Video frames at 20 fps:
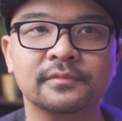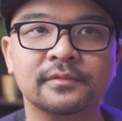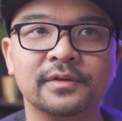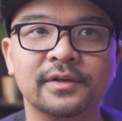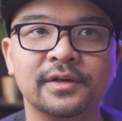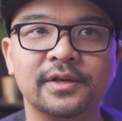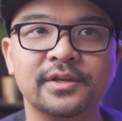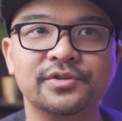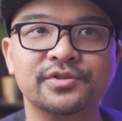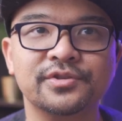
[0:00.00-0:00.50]

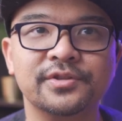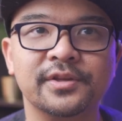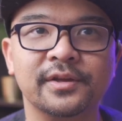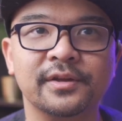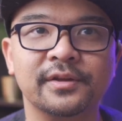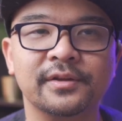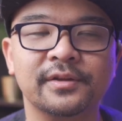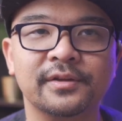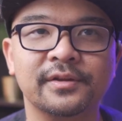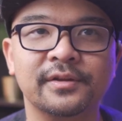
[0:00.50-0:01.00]
Interesting.
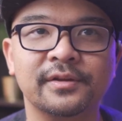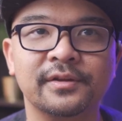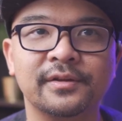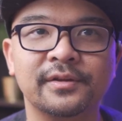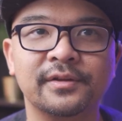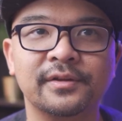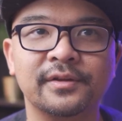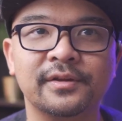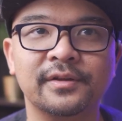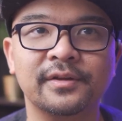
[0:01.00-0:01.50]

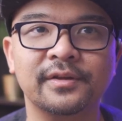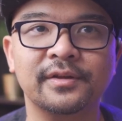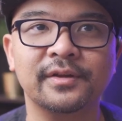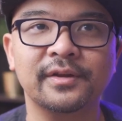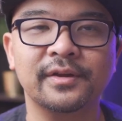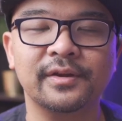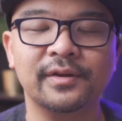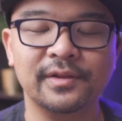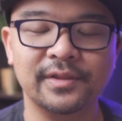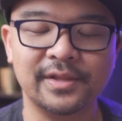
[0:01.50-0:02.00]

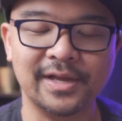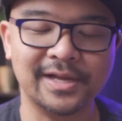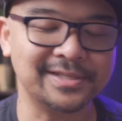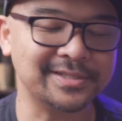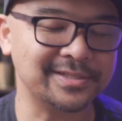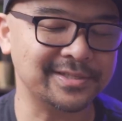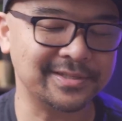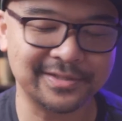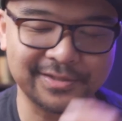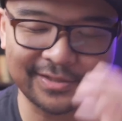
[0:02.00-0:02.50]

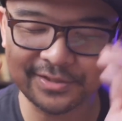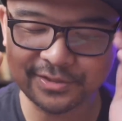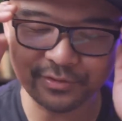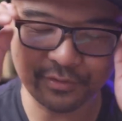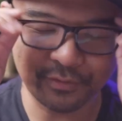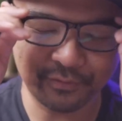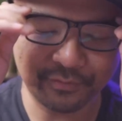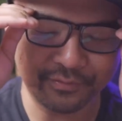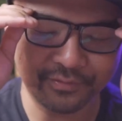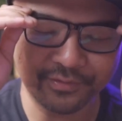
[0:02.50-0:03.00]
That's
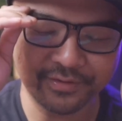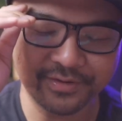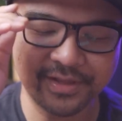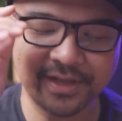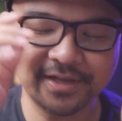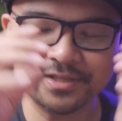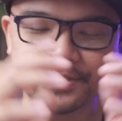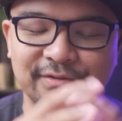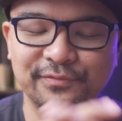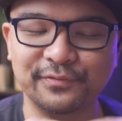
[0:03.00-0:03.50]

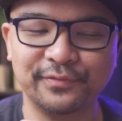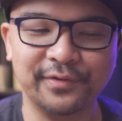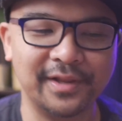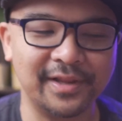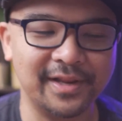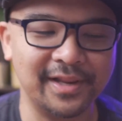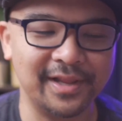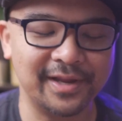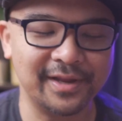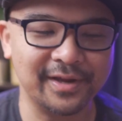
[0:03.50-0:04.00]

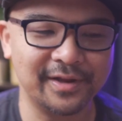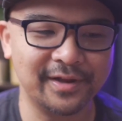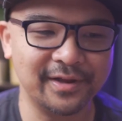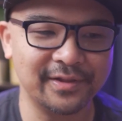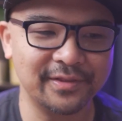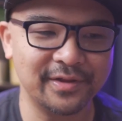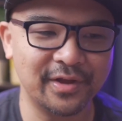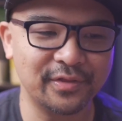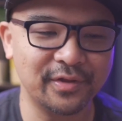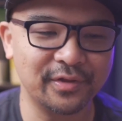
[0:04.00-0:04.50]
really like
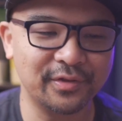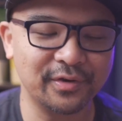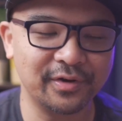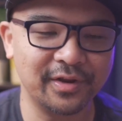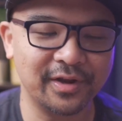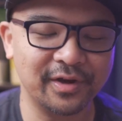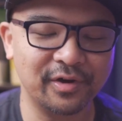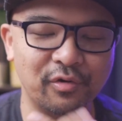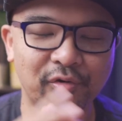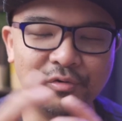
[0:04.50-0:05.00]
another
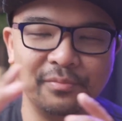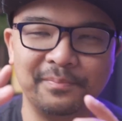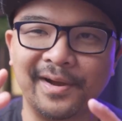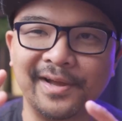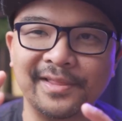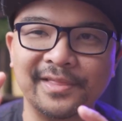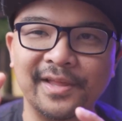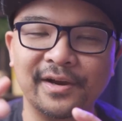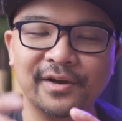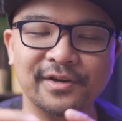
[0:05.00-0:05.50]
like gold
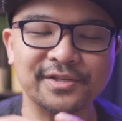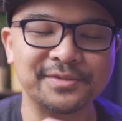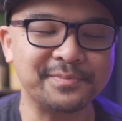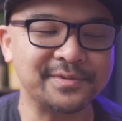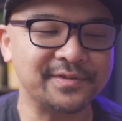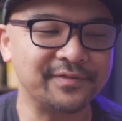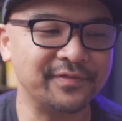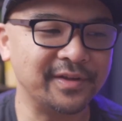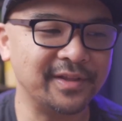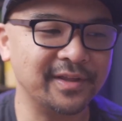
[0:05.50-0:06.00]
mine there
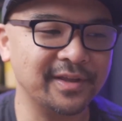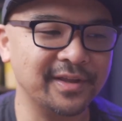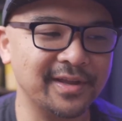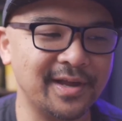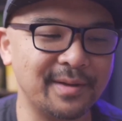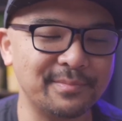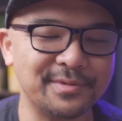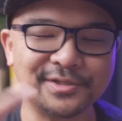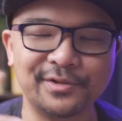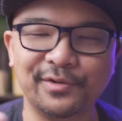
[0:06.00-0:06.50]
specifically.
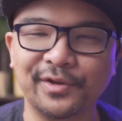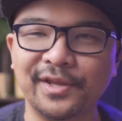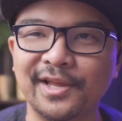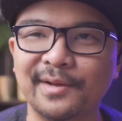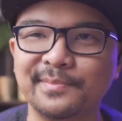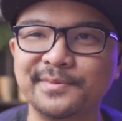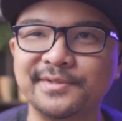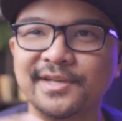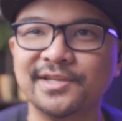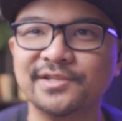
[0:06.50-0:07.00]
I'm just looking
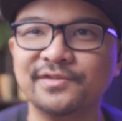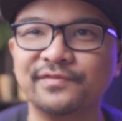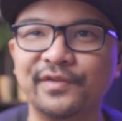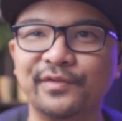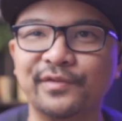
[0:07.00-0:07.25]
up sales feed